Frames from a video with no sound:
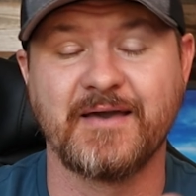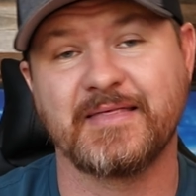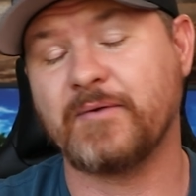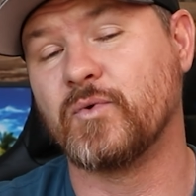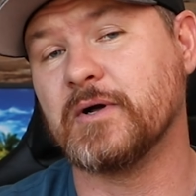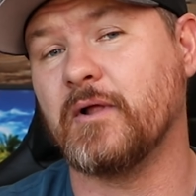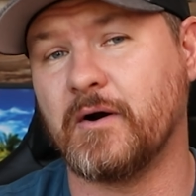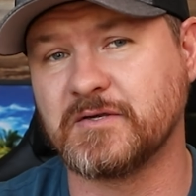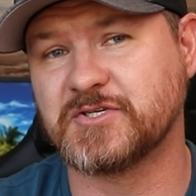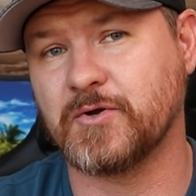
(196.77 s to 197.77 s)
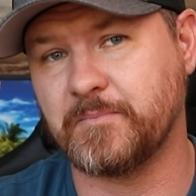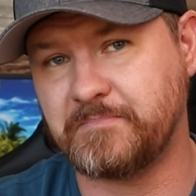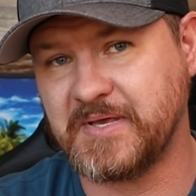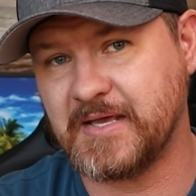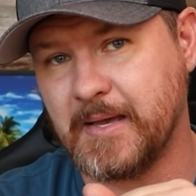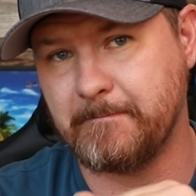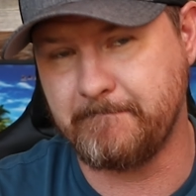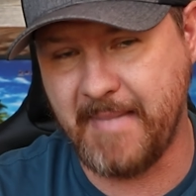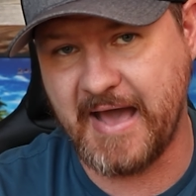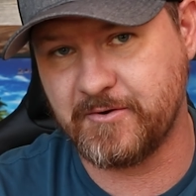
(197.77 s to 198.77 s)
They will also be
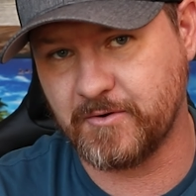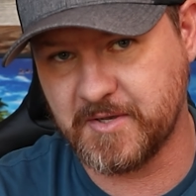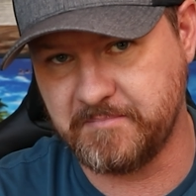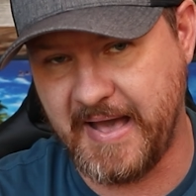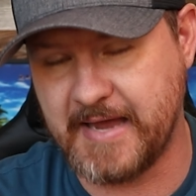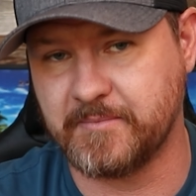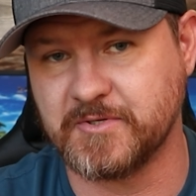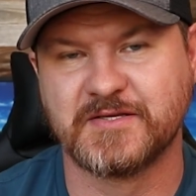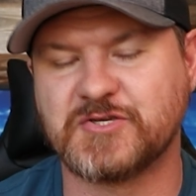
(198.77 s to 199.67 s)
Matter compatible.